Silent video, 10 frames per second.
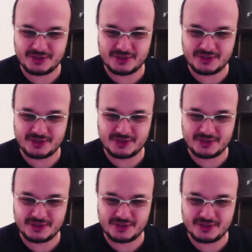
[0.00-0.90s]
so
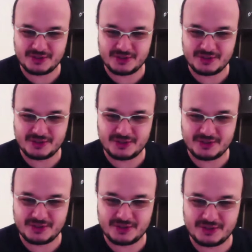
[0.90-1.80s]
so you can see
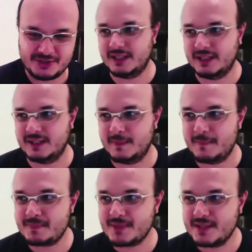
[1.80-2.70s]
you know
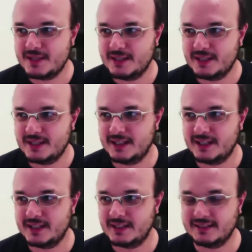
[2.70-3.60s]
um,
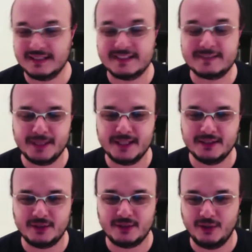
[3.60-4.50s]
uh, the speed
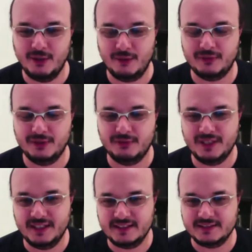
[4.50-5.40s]
of, of the
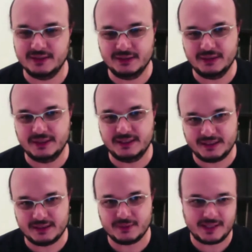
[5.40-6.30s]
things in,
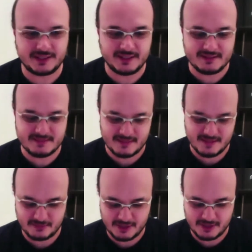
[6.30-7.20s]
in, a way that
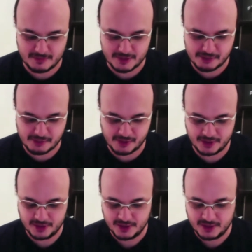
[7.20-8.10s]
is is much
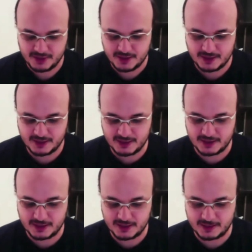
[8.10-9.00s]
more
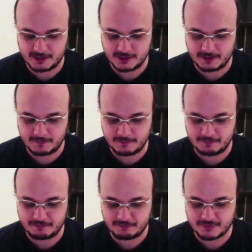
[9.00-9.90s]
um,